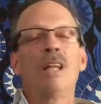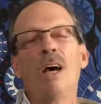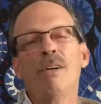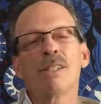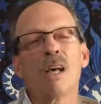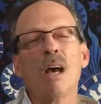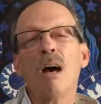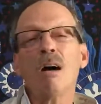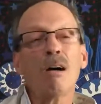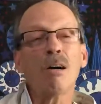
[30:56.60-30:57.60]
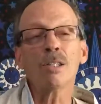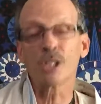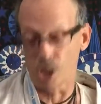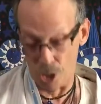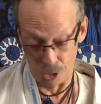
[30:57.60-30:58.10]
Now it's all
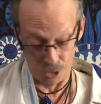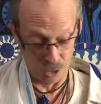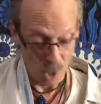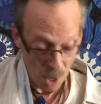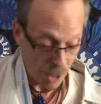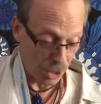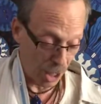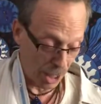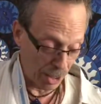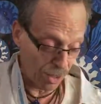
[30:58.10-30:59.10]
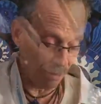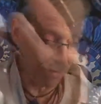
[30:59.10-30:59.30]
just shades